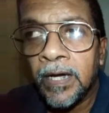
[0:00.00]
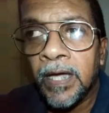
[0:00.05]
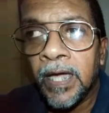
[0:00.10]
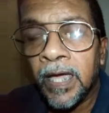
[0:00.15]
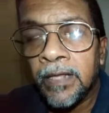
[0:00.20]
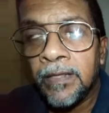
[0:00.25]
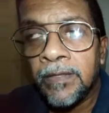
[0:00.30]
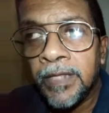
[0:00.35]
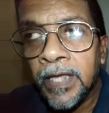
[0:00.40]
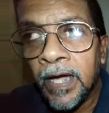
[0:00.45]

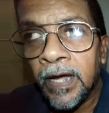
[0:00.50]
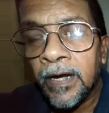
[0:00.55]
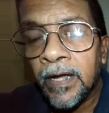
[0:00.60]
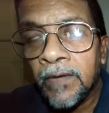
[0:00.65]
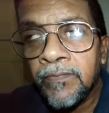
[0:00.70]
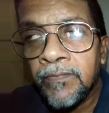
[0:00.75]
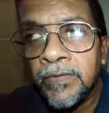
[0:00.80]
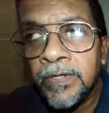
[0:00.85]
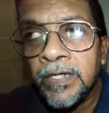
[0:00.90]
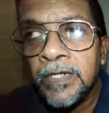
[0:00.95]
and
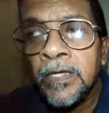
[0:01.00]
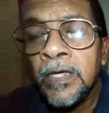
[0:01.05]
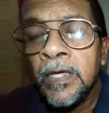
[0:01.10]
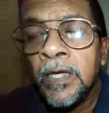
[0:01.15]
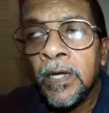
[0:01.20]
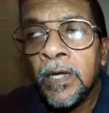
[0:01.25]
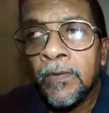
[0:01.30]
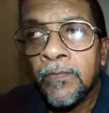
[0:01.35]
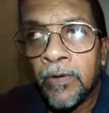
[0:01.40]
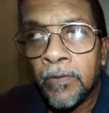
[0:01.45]
thereafter
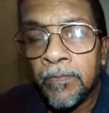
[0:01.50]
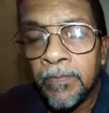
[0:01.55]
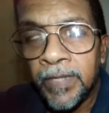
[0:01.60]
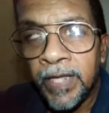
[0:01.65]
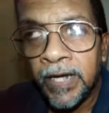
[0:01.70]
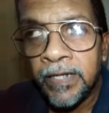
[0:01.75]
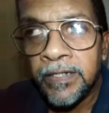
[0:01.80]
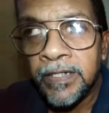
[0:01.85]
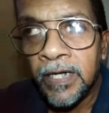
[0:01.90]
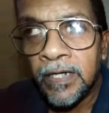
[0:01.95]
from
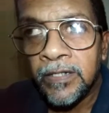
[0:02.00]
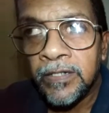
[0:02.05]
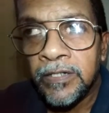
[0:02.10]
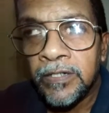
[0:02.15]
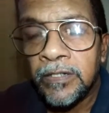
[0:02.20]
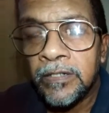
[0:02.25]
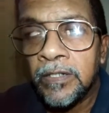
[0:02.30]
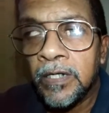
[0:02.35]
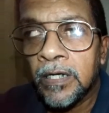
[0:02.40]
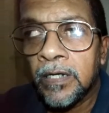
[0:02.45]
that
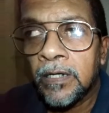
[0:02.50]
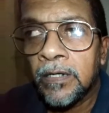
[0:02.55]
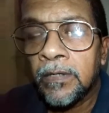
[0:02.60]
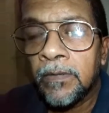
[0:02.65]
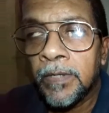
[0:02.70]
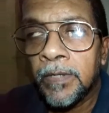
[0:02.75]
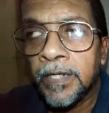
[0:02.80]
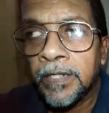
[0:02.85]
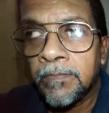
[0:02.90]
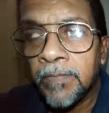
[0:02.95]
junction
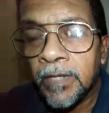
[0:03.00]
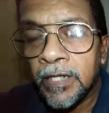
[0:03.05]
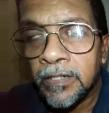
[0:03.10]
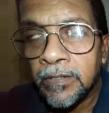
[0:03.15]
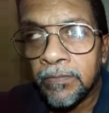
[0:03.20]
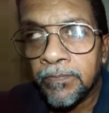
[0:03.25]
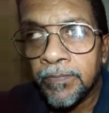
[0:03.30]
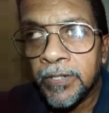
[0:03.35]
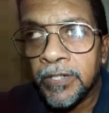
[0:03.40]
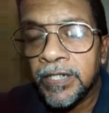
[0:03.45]
it
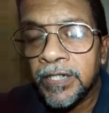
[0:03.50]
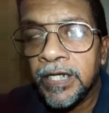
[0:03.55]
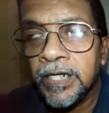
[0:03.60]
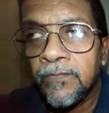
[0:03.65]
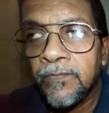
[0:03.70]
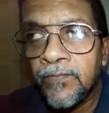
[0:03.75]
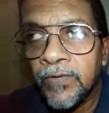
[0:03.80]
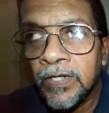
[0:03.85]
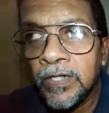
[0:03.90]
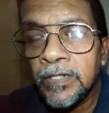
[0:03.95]
must proceed
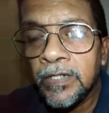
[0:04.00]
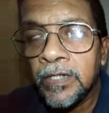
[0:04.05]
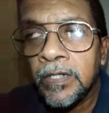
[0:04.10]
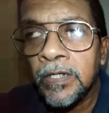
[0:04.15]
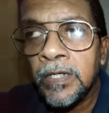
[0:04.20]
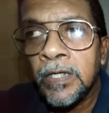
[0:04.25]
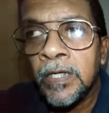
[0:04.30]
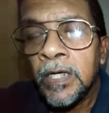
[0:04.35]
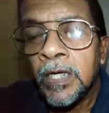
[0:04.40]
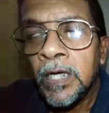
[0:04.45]

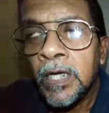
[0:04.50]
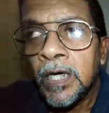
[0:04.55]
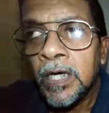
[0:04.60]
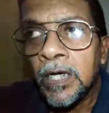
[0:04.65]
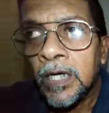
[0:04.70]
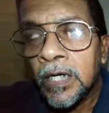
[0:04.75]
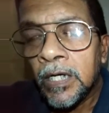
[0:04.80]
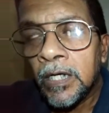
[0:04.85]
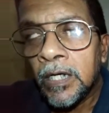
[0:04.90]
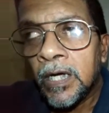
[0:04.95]
further,
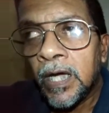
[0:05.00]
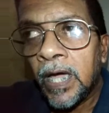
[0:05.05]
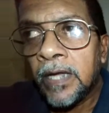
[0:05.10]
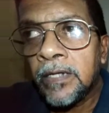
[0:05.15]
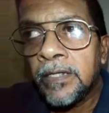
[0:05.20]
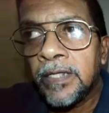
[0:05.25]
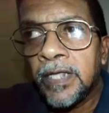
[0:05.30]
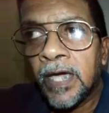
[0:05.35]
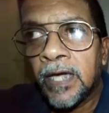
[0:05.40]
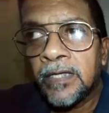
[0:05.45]

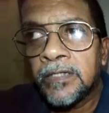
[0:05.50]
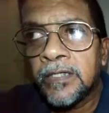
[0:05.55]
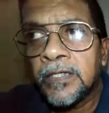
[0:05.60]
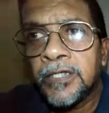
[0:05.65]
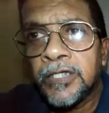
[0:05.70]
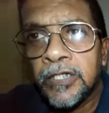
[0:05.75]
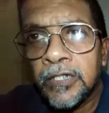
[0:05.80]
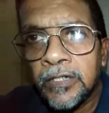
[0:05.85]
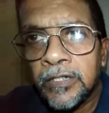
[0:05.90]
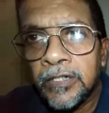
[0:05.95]
and there is a
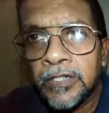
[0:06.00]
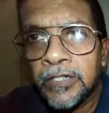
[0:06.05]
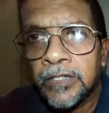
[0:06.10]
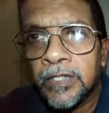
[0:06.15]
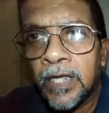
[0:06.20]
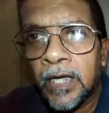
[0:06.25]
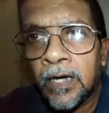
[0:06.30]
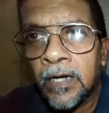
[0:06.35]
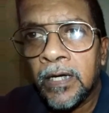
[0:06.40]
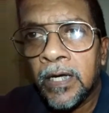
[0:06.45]
church
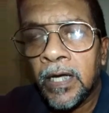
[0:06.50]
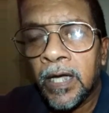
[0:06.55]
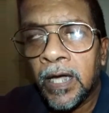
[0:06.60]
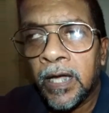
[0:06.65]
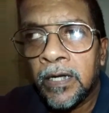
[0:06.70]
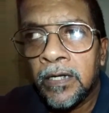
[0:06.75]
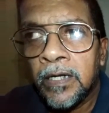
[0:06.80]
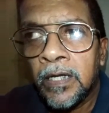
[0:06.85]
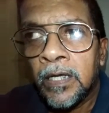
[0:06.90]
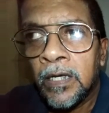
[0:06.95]
there,
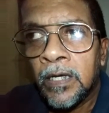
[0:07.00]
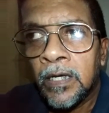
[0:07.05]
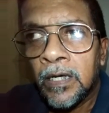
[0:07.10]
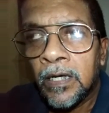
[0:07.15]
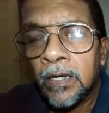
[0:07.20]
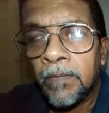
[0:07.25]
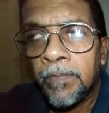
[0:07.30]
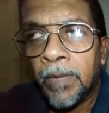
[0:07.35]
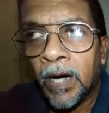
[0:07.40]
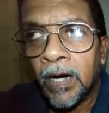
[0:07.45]
and
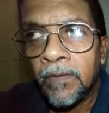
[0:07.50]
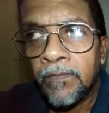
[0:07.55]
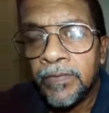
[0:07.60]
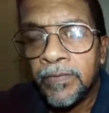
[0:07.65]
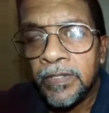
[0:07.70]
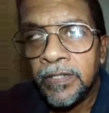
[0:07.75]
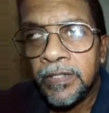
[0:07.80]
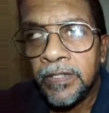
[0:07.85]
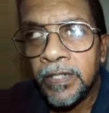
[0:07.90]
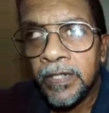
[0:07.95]
above
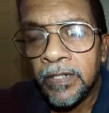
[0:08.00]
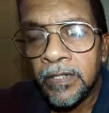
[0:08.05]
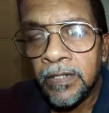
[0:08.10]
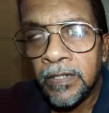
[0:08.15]
the